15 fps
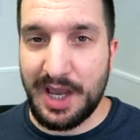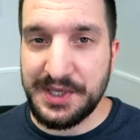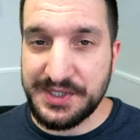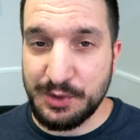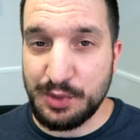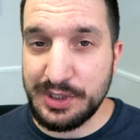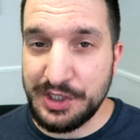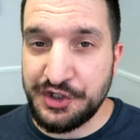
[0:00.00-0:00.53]
as a
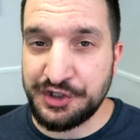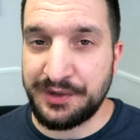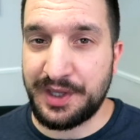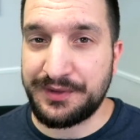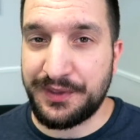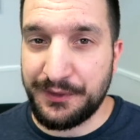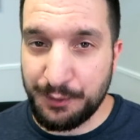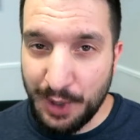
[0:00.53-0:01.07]
religion
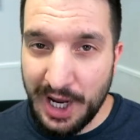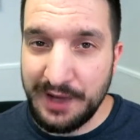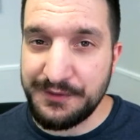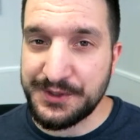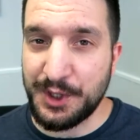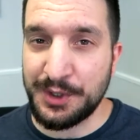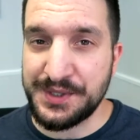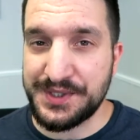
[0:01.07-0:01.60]
that thrives
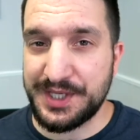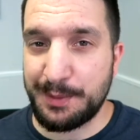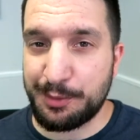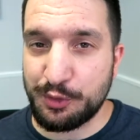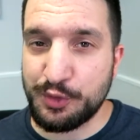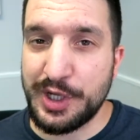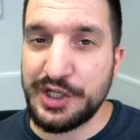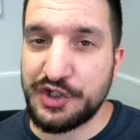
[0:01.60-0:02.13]
on
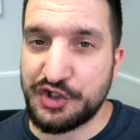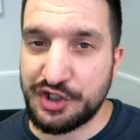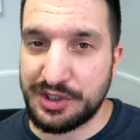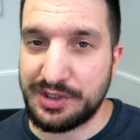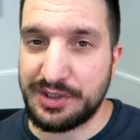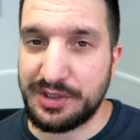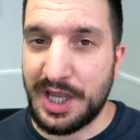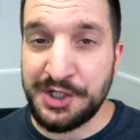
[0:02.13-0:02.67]
separation
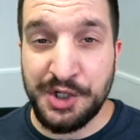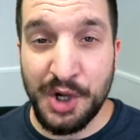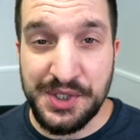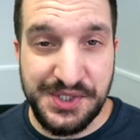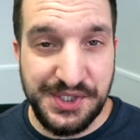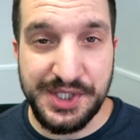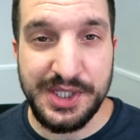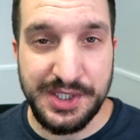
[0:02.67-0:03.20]
and
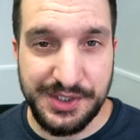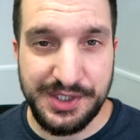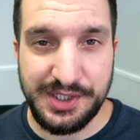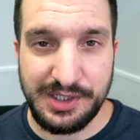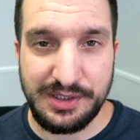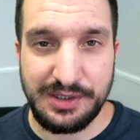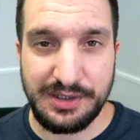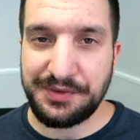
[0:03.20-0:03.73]

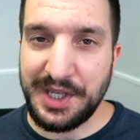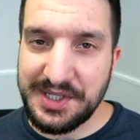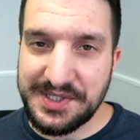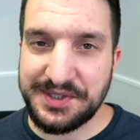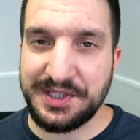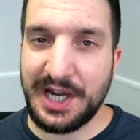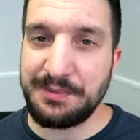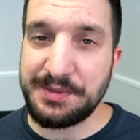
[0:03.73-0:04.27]
hostility. Next
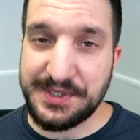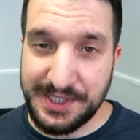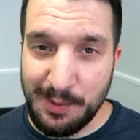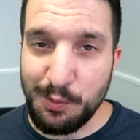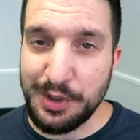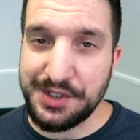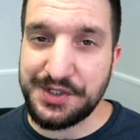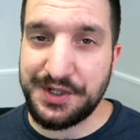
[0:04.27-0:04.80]
time
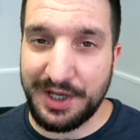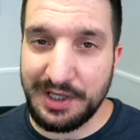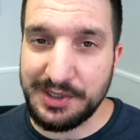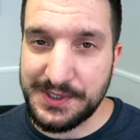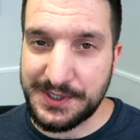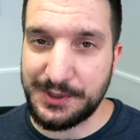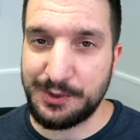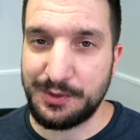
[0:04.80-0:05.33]
someone
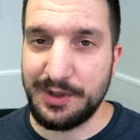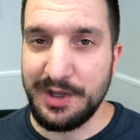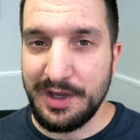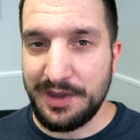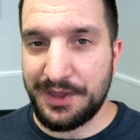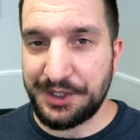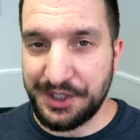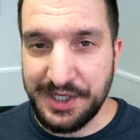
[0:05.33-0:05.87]
tells you
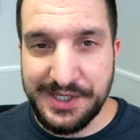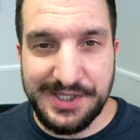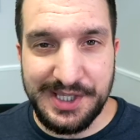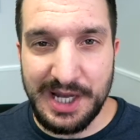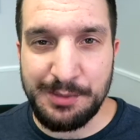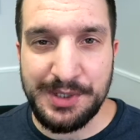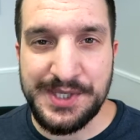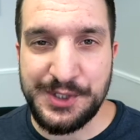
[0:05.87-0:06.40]
that
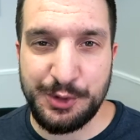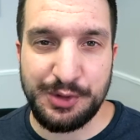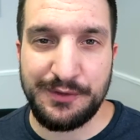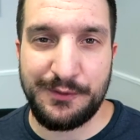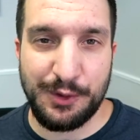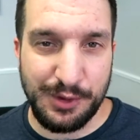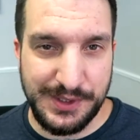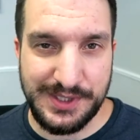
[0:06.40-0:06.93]
Islam is
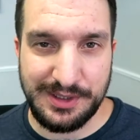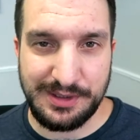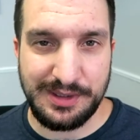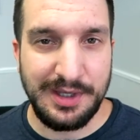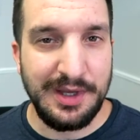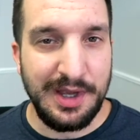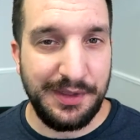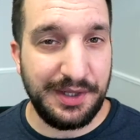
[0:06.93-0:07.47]
universal,
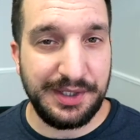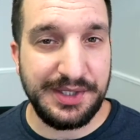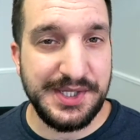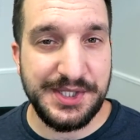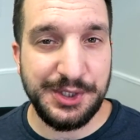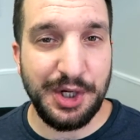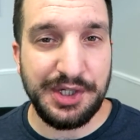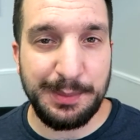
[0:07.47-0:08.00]
that it is
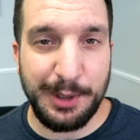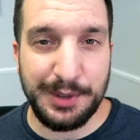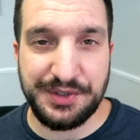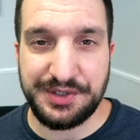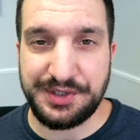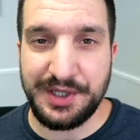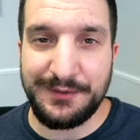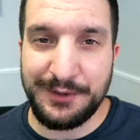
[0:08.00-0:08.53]
not
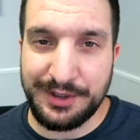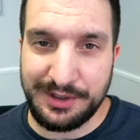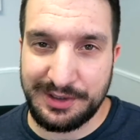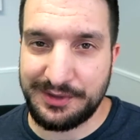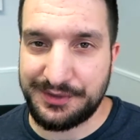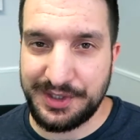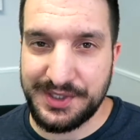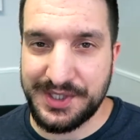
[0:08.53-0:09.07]
about
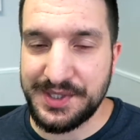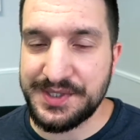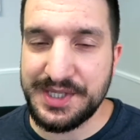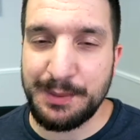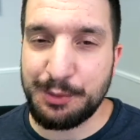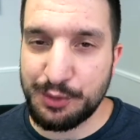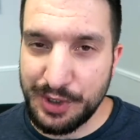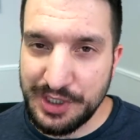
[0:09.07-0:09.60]
difficulties and
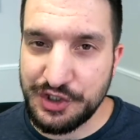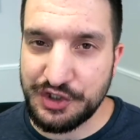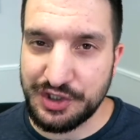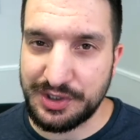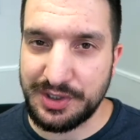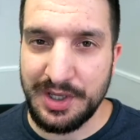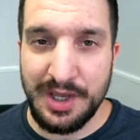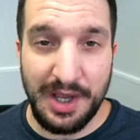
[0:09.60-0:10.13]

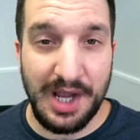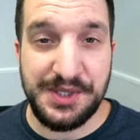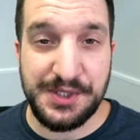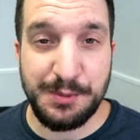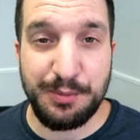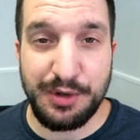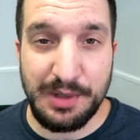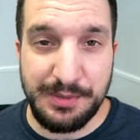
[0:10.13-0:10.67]
separation and
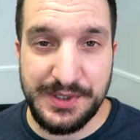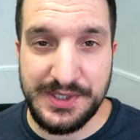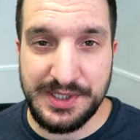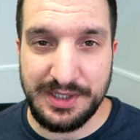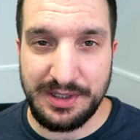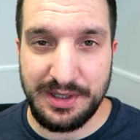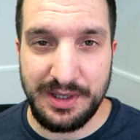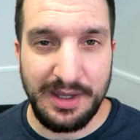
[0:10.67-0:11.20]

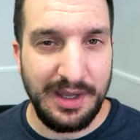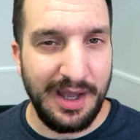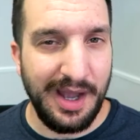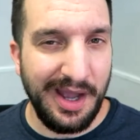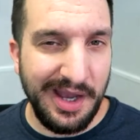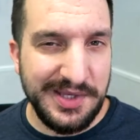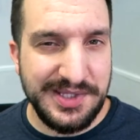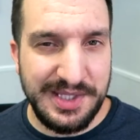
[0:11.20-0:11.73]
supremacy,
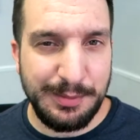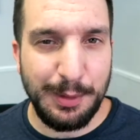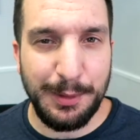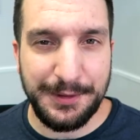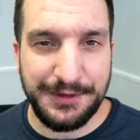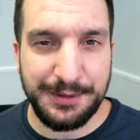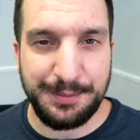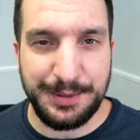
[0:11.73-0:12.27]
ask them
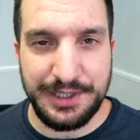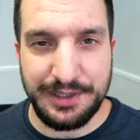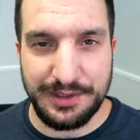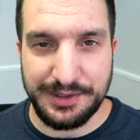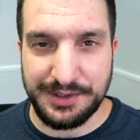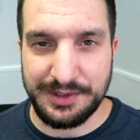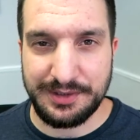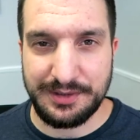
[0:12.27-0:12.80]
about the
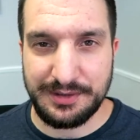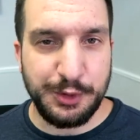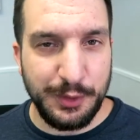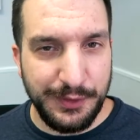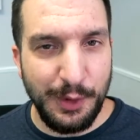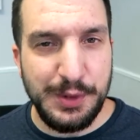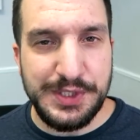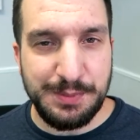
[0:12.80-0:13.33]
beard. To
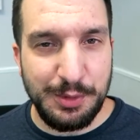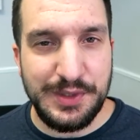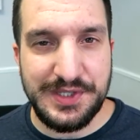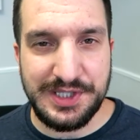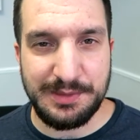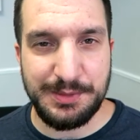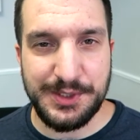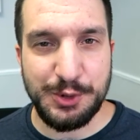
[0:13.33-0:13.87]
those
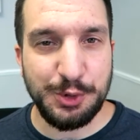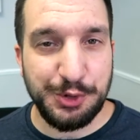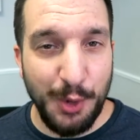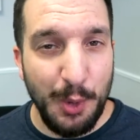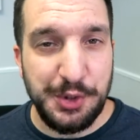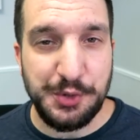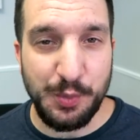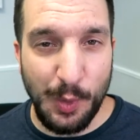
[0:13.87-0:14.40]
Muslims who
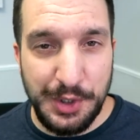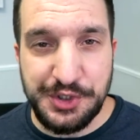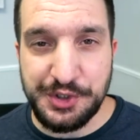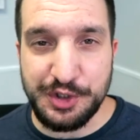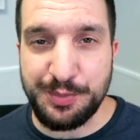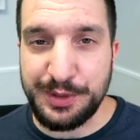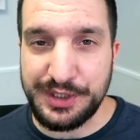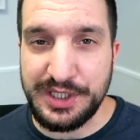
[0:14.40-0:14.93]
don't want
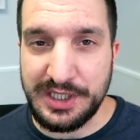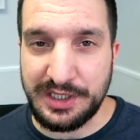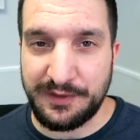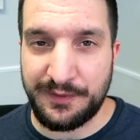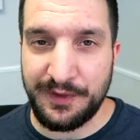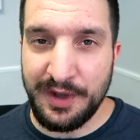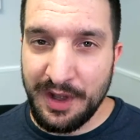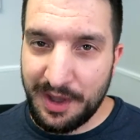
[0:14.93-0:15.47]
to
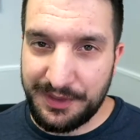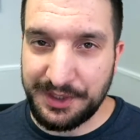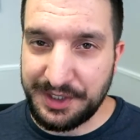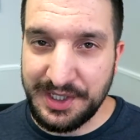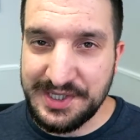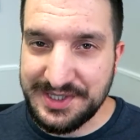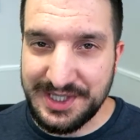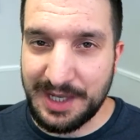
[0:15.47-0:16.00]
believe that
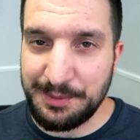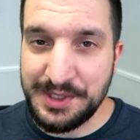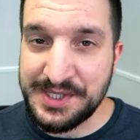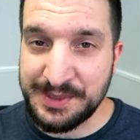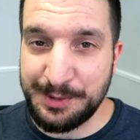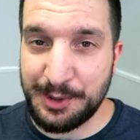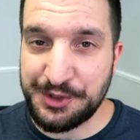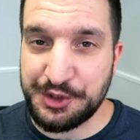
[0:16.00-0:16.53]
Islam is
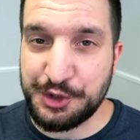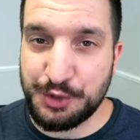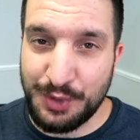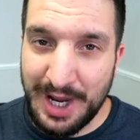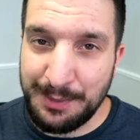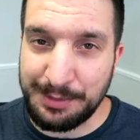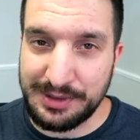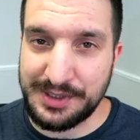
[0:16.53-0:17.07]
about
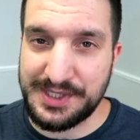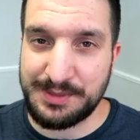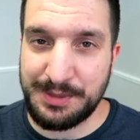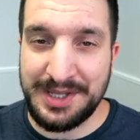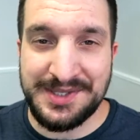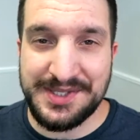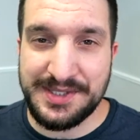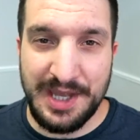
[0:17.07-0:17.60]
tribalism
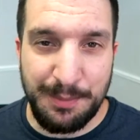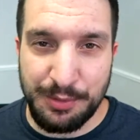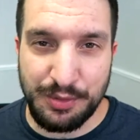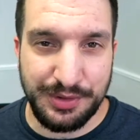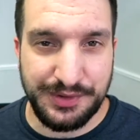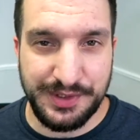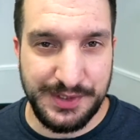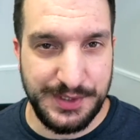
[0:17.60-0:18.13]
and
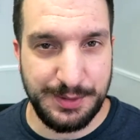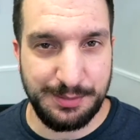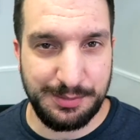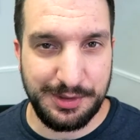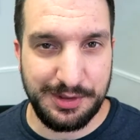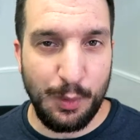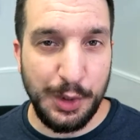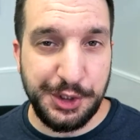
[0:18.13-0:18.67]
separatism,
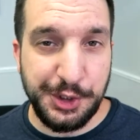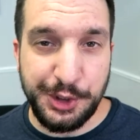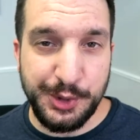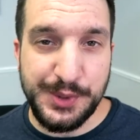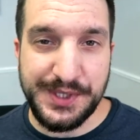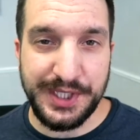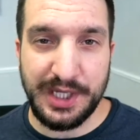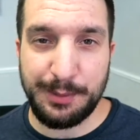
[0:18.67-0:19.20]
what do you
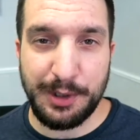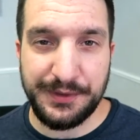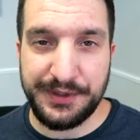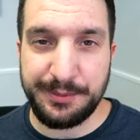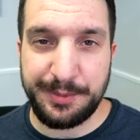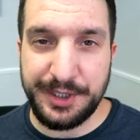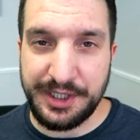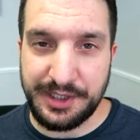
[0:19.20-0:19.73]
say about the
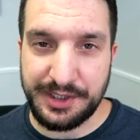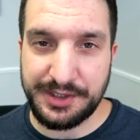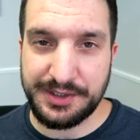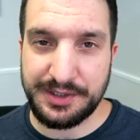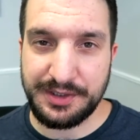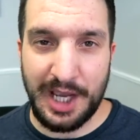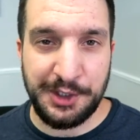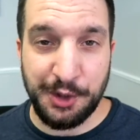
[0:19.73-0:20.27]
beard
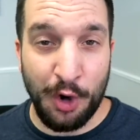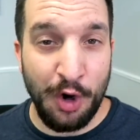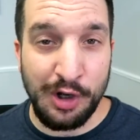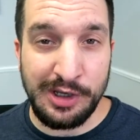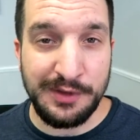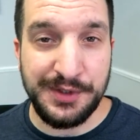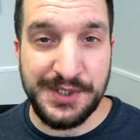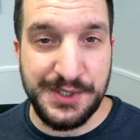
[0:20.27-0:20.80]
and
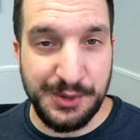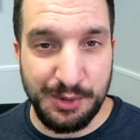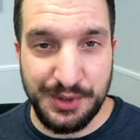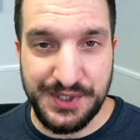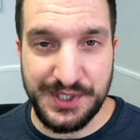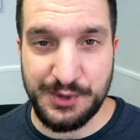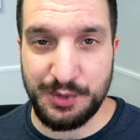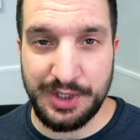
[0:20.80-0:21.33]
all the sources